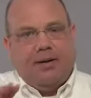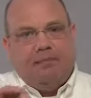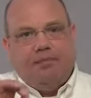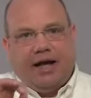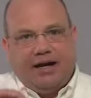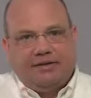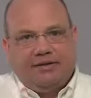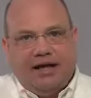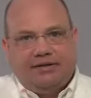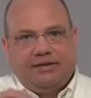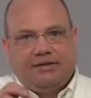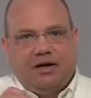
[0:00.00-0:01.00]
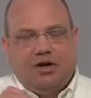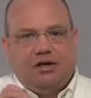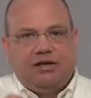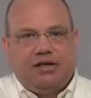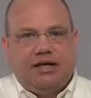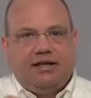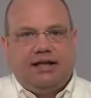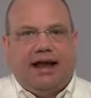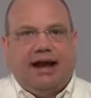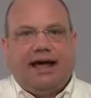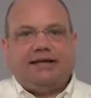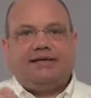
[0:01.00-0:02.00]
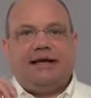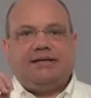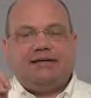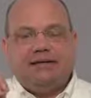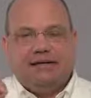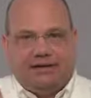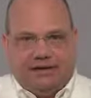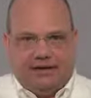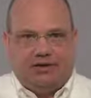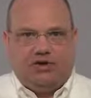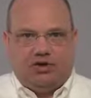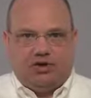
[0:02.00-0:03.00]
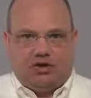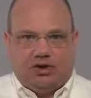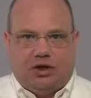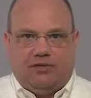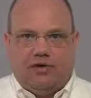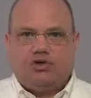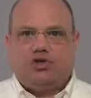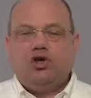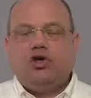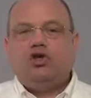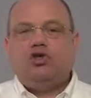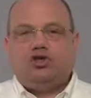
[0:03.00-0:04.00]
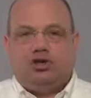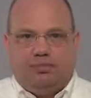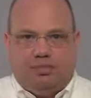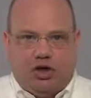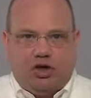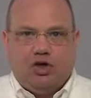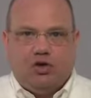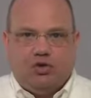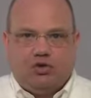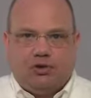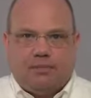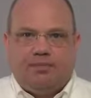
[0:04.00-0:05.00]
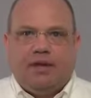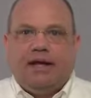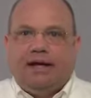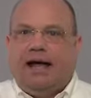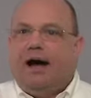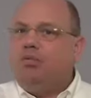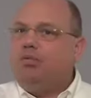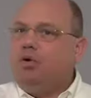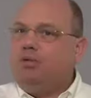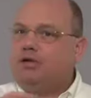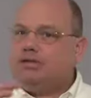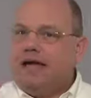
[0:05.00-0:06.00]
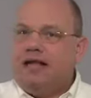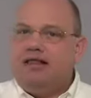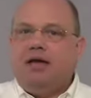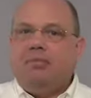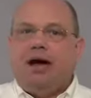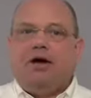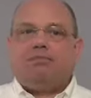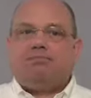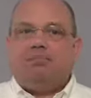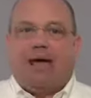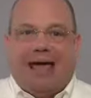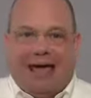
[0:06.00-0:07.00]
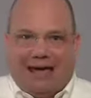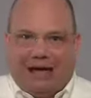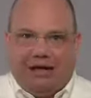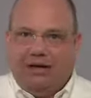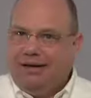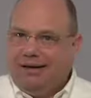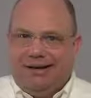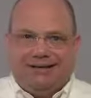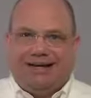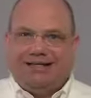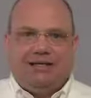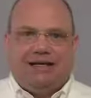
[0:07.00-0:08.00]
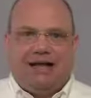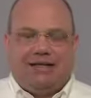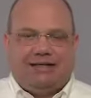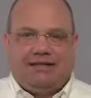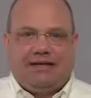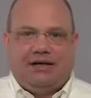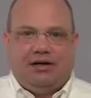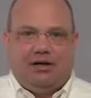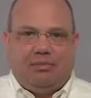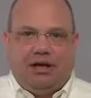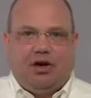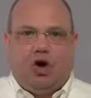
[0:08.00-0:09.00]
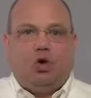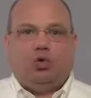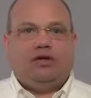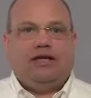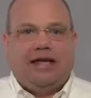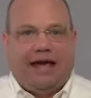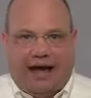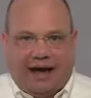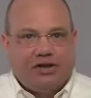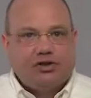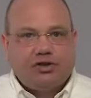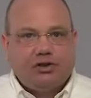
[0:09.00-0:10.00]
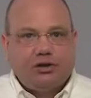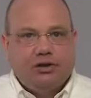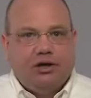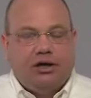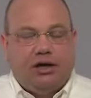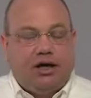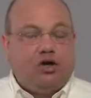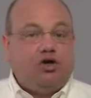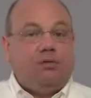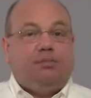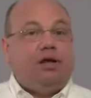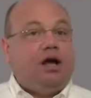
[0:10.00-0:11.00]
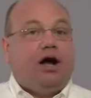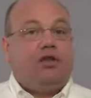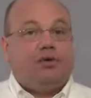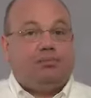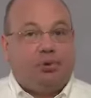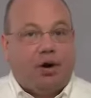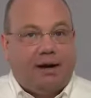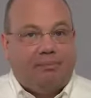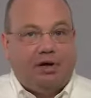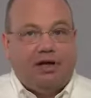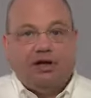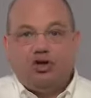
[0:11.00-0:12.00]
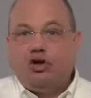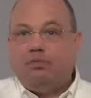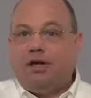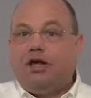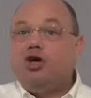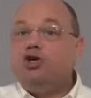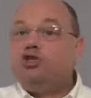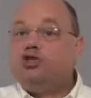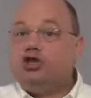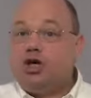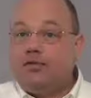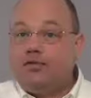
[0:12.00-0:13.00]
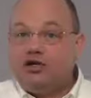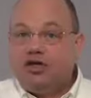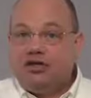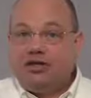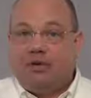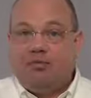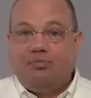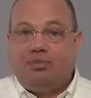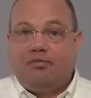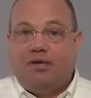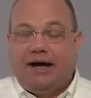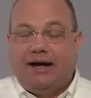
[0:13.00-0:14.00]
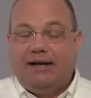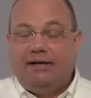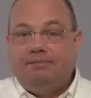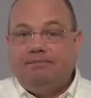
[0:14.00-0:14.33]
that is necessary to get that asset into service to be used. Now, when we say the amount paid, it doesn't necessarily mean only cash. It could be other property. It could be services that we provided.